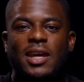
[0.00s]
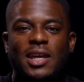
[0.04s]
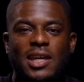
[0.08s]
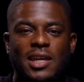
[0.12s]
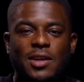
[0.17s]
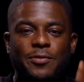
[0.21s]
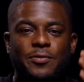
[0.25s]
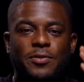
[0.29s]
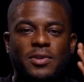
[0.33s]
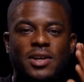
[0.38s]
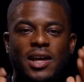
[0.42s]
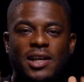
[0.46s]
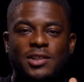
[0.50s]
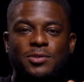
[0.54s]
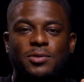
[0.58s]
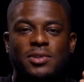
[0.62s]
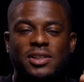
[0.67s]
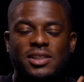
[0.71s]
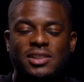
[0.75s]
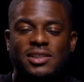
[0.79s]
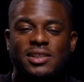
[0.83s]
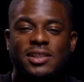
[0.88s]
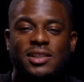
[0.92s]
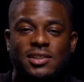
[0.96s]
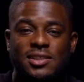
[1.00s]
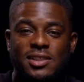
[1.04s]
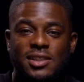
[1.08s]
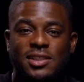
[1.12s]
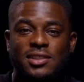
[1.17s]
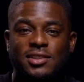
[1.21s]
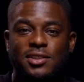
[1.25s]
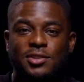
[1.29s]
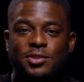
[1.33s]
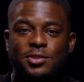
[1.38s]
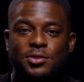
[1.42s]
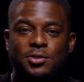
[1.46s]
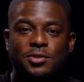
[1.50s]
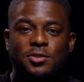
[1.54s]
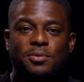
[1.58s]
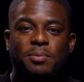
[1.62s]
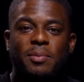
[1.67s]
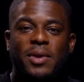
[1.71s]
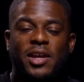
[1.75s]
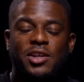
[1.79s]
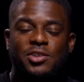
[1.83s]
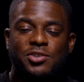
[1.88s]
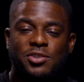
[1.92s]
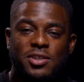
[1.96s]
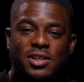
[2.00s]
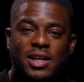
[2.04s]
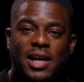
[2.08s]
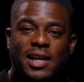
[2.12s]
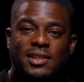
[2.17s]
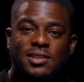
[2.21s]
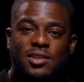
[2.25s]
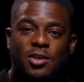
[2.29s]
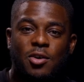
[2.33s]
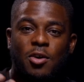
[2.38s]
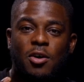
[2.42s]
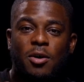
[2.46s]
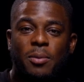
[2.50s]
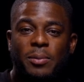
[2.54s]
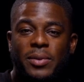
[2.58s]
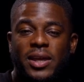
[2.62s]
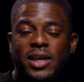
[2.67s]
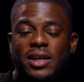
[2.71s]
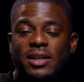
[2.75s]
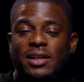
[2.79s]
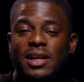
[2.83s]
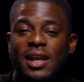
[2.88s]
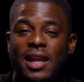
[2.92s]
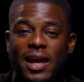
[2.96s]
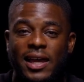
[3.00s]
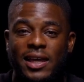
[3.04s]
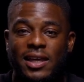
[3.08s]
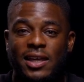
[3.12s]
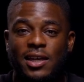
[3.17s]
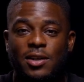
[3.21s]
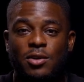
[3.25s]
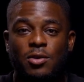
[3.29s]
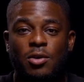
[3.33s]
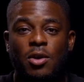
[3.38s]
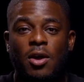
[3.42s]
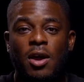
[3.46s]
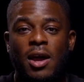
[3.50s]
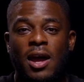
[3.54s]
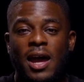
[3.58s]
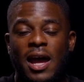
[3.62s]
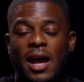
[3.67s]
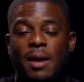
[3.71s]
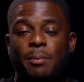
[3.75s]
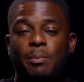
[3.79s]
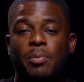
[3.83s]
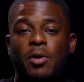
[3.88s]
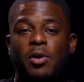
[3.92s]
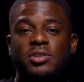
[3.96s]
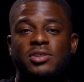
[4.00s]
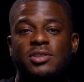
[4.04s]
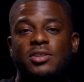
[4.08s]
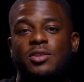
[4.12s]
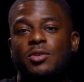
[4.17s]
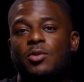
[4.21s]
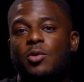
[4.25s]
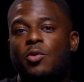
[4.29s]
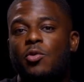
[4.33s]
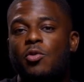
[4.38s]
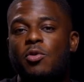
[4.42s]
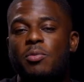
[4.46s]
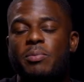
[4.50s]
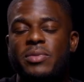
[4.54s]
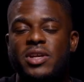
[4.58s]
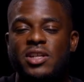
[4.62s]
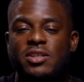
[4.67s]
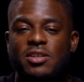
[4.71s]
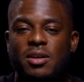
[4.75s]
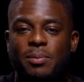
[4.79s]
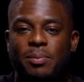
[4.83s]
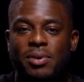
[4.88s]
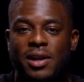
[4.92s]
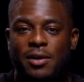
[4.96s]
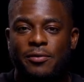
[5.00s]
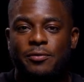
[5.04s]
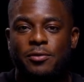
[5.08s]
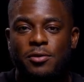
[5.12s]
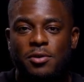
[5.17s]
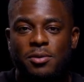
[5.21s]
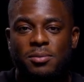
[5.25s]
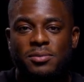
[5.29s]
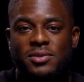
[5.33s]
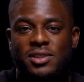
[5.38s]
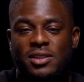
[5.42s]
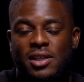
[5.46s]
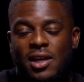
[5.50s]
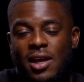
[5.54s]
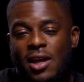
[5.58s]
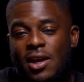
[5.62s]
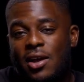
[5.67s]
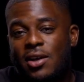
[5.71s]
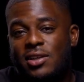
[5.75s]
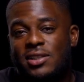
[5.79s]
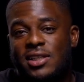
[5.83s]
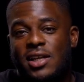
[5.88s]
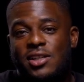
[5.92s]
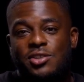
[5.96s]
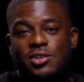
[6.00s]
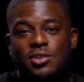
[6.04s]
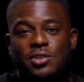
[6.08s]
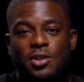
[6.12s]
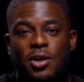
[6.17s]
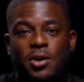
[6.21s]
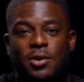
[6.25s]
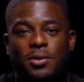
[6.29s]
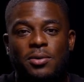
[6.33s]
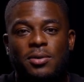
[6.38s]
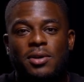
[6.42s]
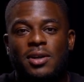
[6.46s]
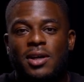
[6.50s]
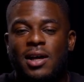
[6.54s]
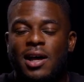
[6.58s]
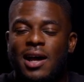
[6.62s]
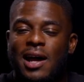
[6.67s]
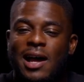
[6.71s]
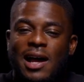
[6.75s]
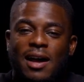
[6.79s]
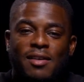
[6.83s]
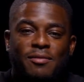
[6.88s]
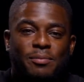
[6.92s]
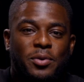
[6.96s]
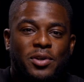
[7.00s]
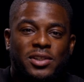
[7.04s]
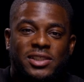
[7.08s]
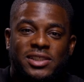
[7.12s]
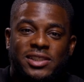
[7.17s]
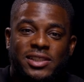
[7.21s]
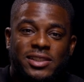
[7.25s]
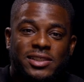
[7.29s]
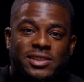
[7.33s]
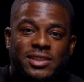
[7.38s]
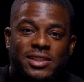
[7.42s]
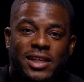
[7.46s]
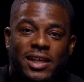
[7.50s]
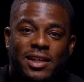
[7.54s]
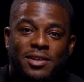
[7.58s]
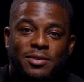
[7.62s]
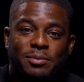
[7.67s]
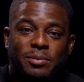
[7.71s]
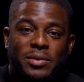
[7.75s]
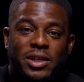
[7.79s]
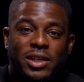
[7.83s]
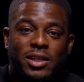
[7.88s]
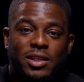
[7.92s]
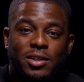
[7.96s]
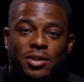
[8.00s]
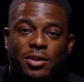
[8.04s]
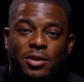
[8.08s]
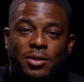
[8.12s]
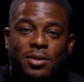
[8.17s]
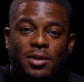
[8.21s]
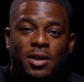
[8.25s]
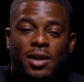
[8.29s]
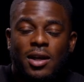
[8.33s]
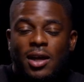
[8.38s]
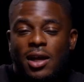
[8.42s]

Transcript: If you guys want to see a season 2, make sure you guys are commenting, liking, and posting on all media platforms. Because as you know, I have bosses ahead of me, you know,